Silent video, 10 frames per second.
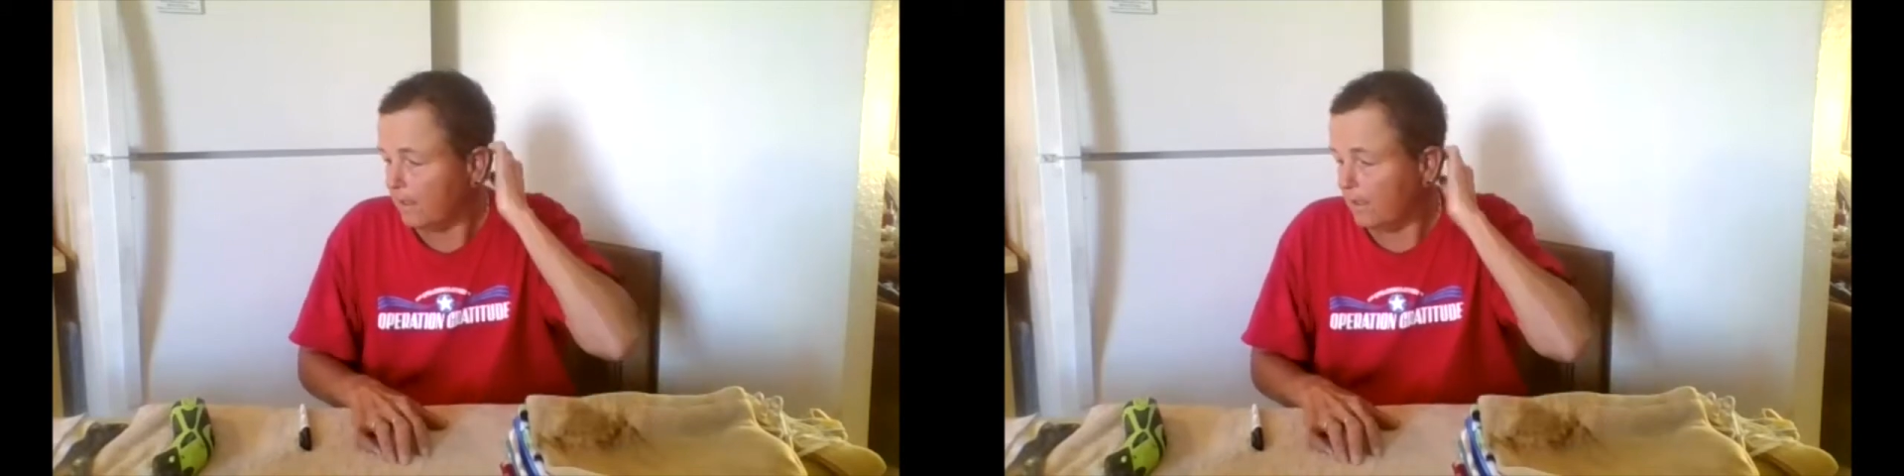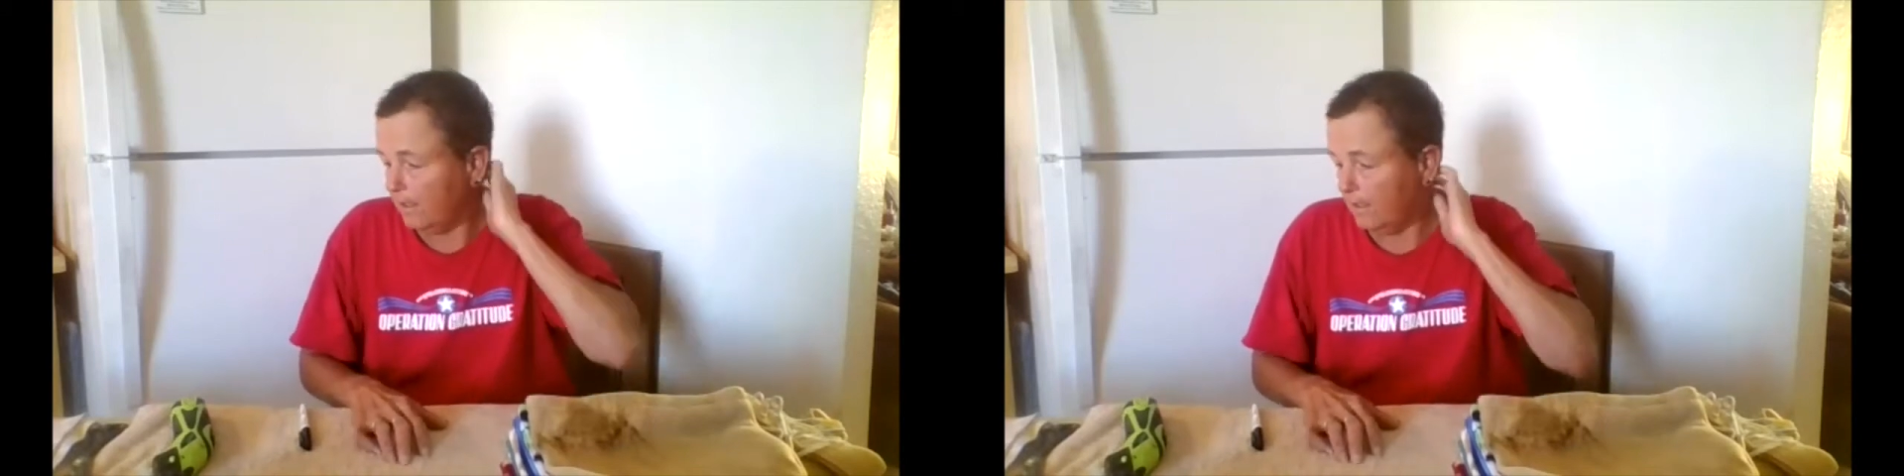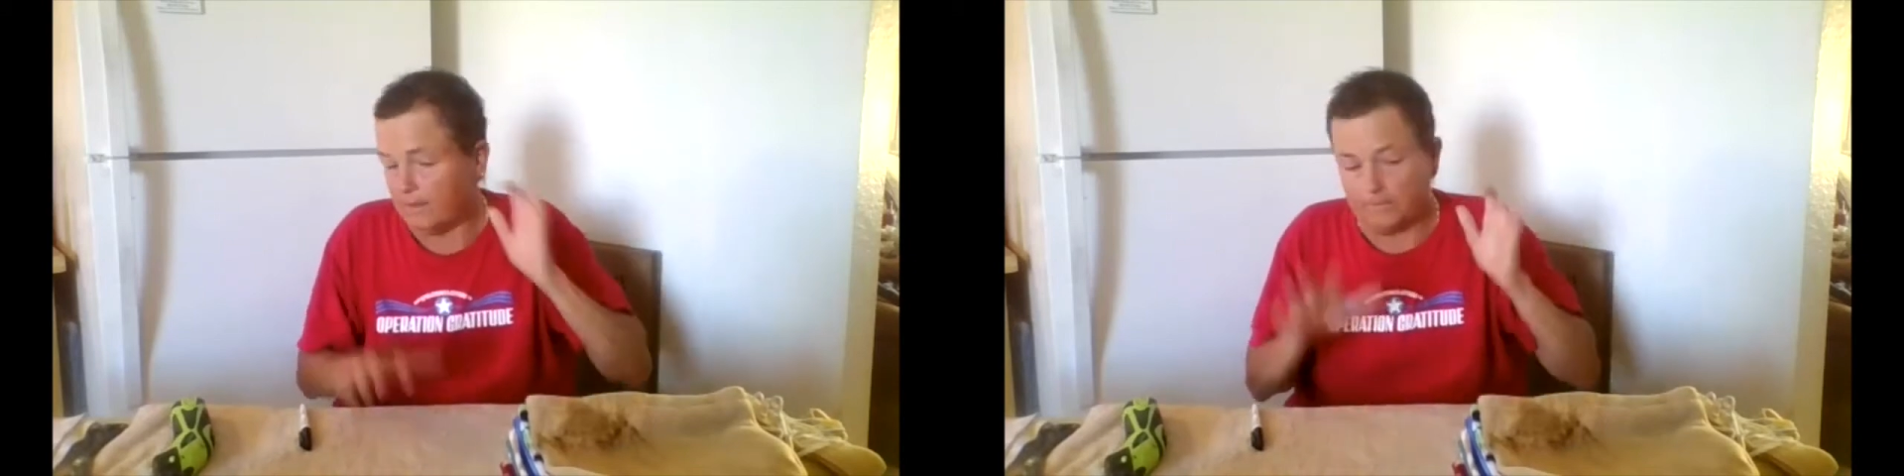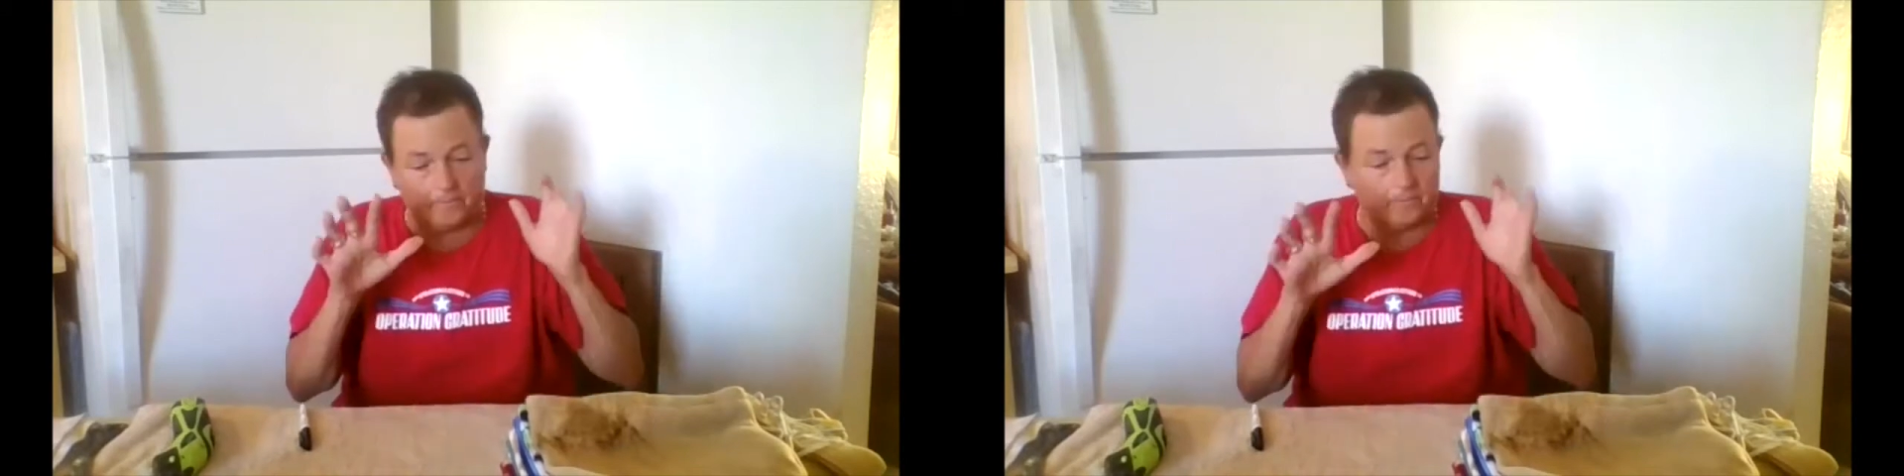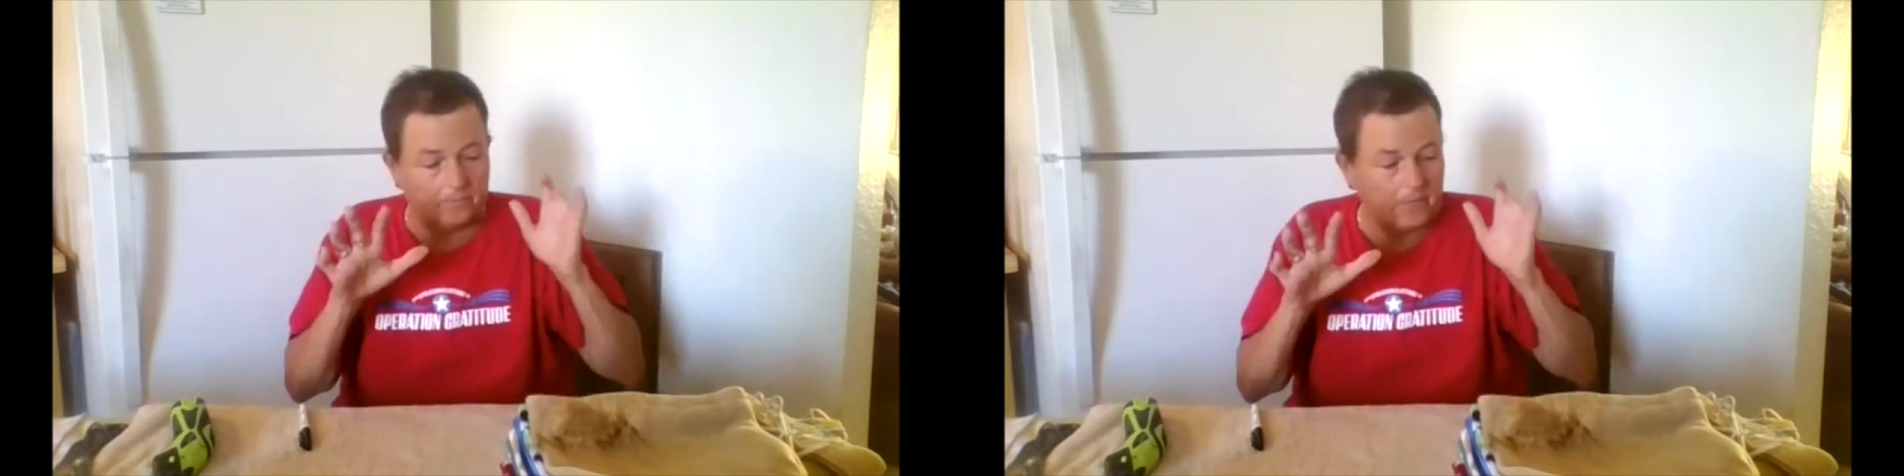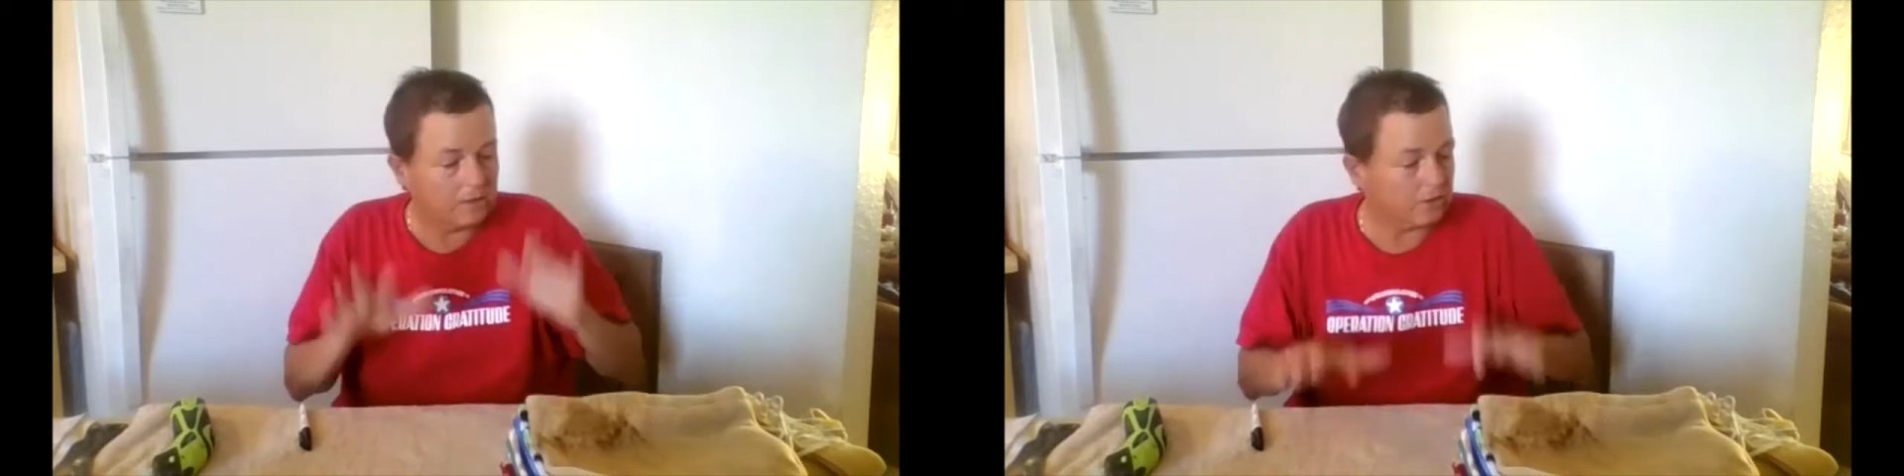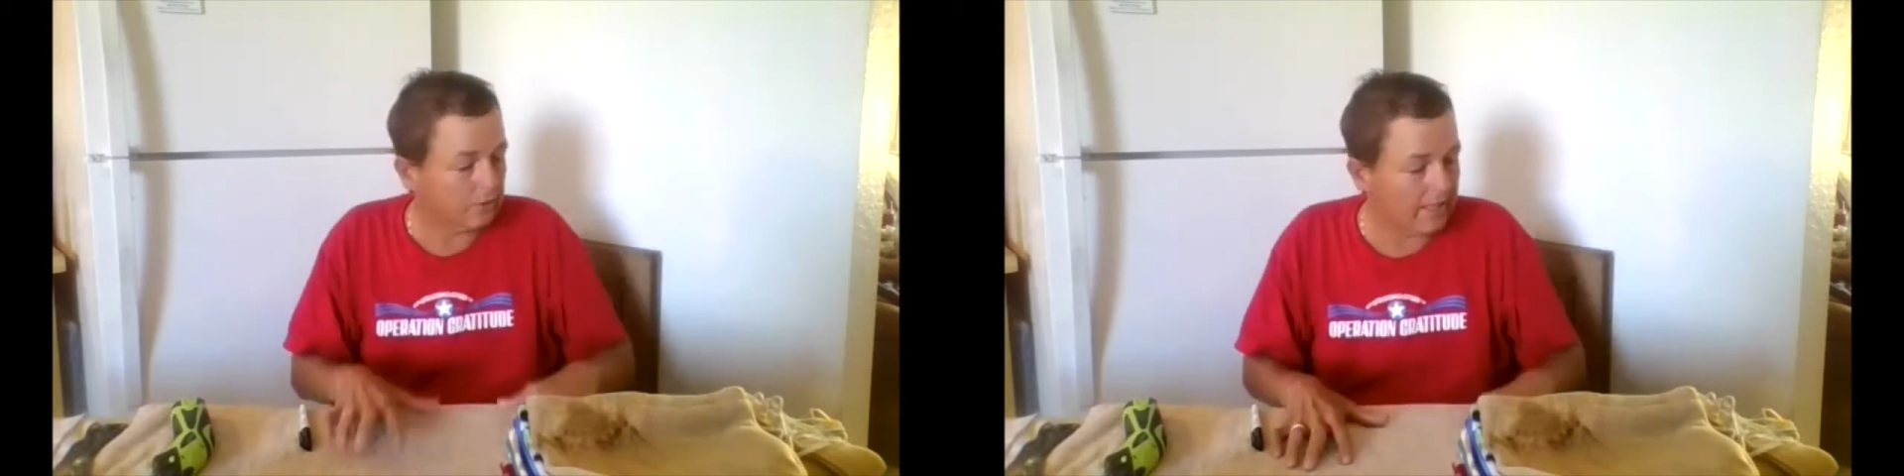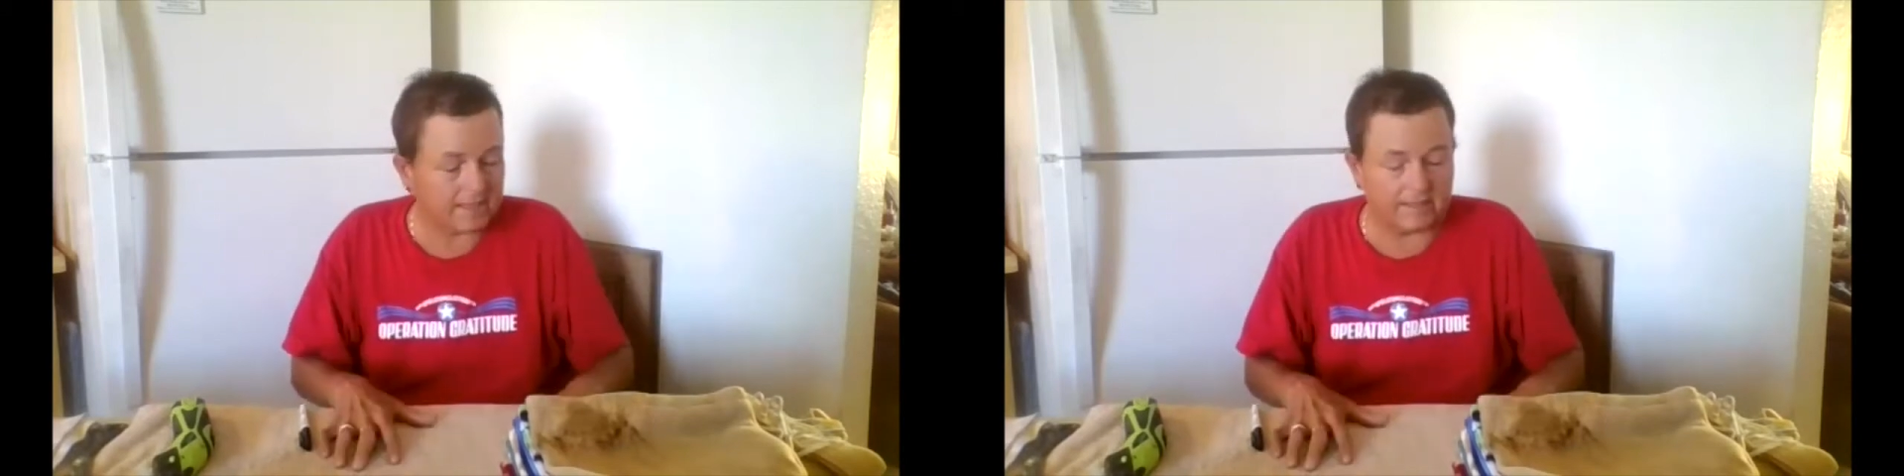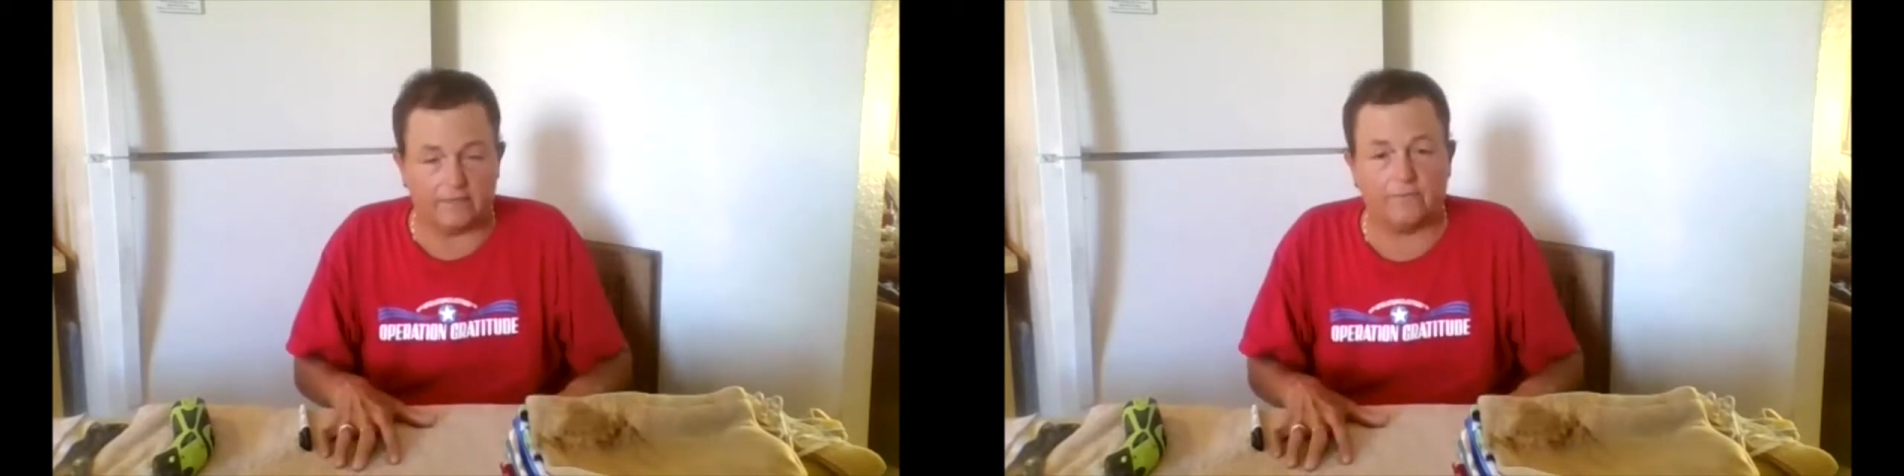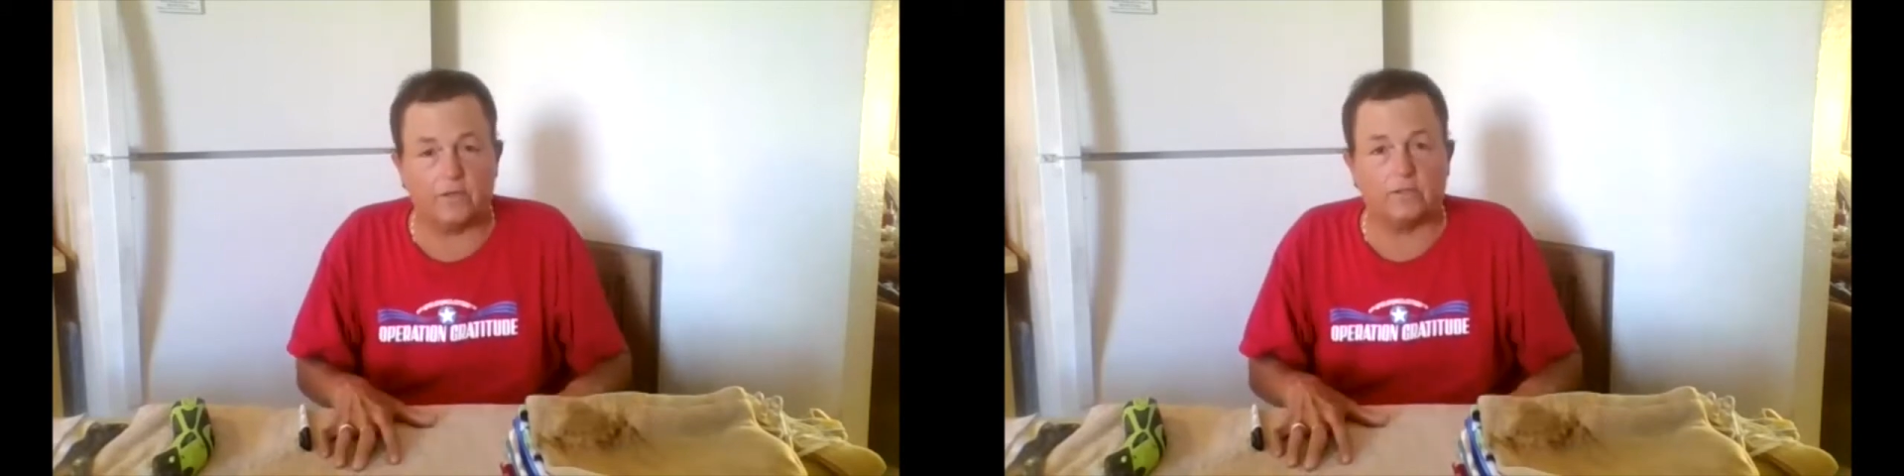So that's
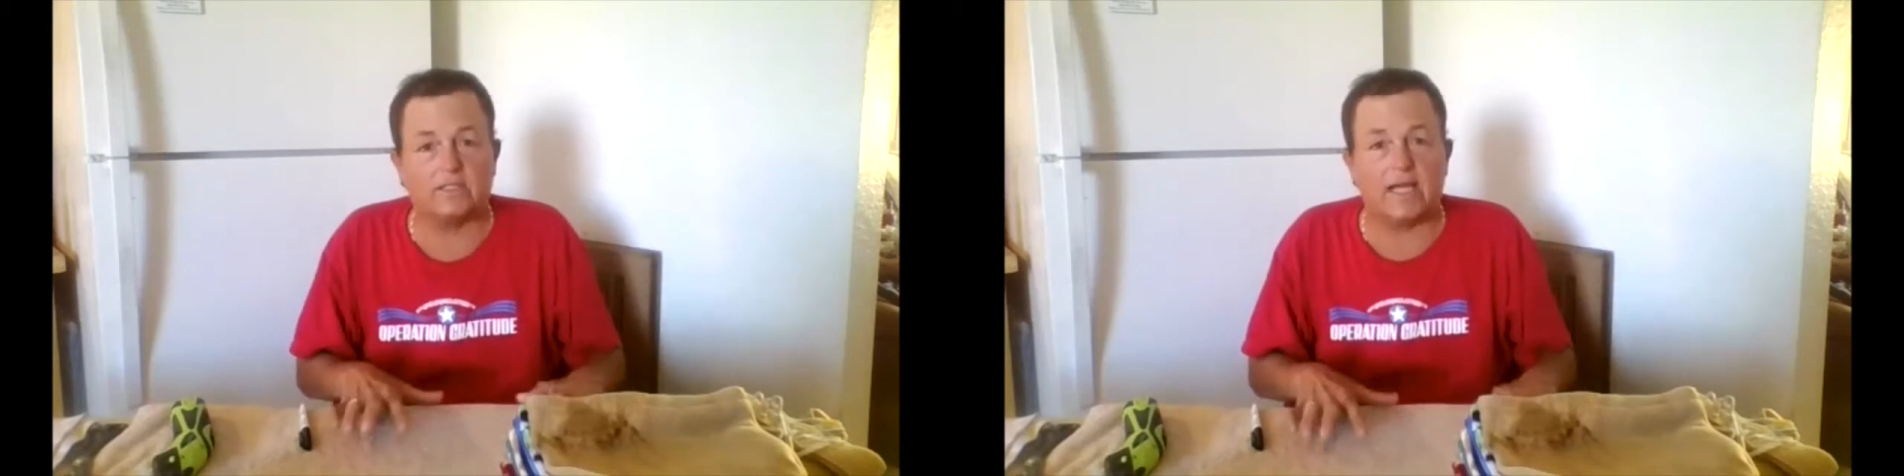it, folks.